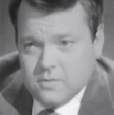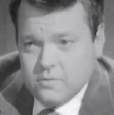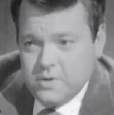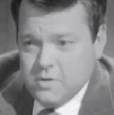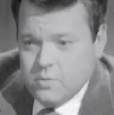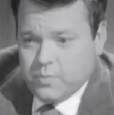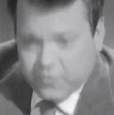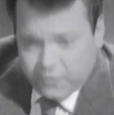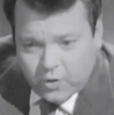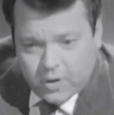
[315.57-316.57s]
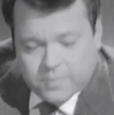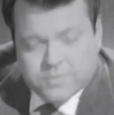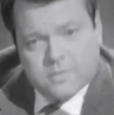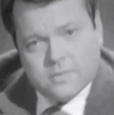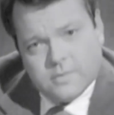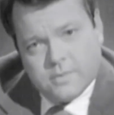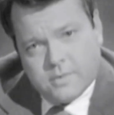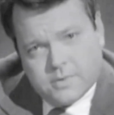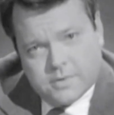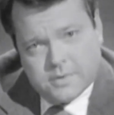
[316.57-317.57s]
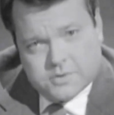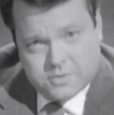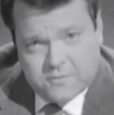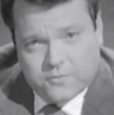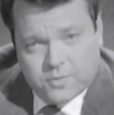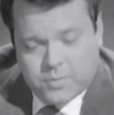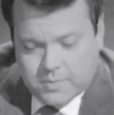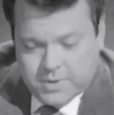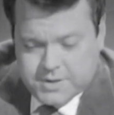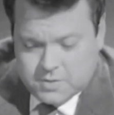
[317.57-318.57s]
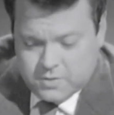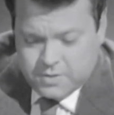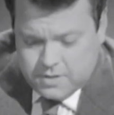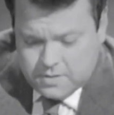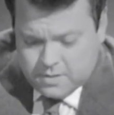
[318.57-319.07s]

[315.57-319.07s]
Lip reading: we who perform to different publics, only